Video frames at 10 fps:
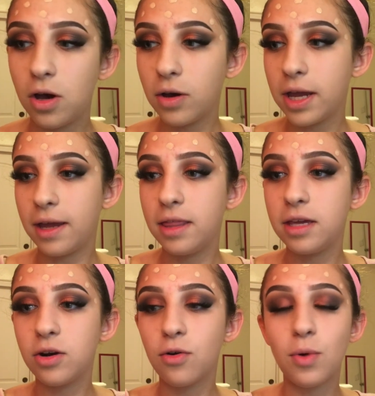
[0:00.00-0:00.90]
Okay, and
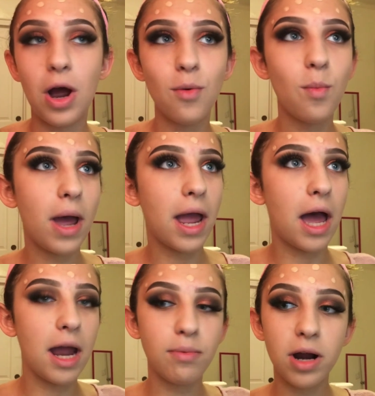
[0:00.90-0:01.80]
then around my
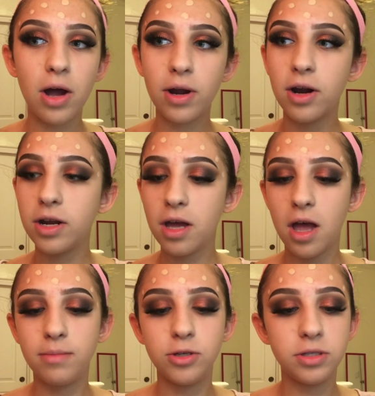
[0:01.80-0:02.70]
eyebrow area,
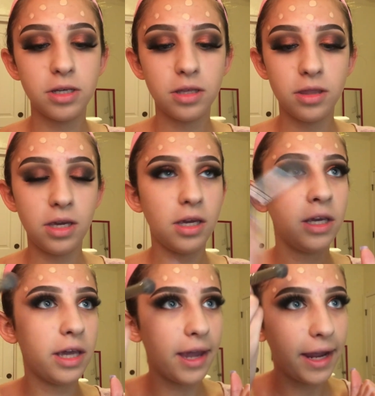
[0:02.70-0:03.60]
I'm using the
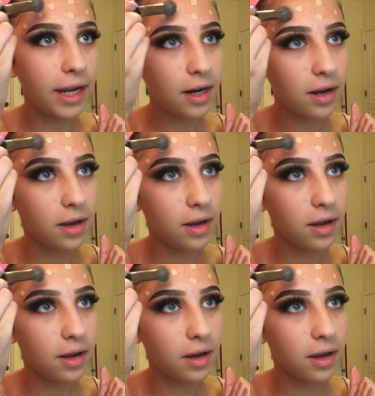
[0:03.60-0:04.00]
E8.